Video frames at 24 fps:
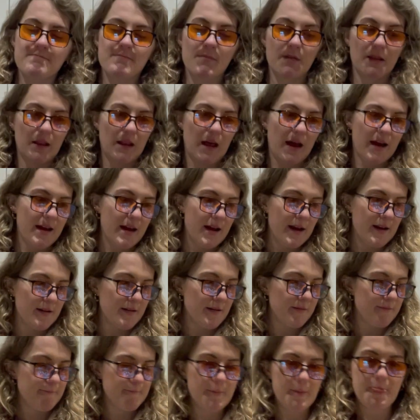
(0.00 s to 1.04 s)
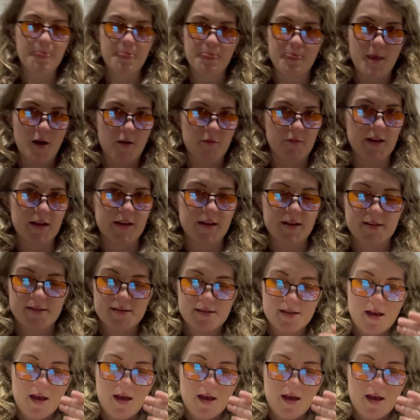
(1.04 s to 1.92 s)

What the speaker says: lighting, no flickers.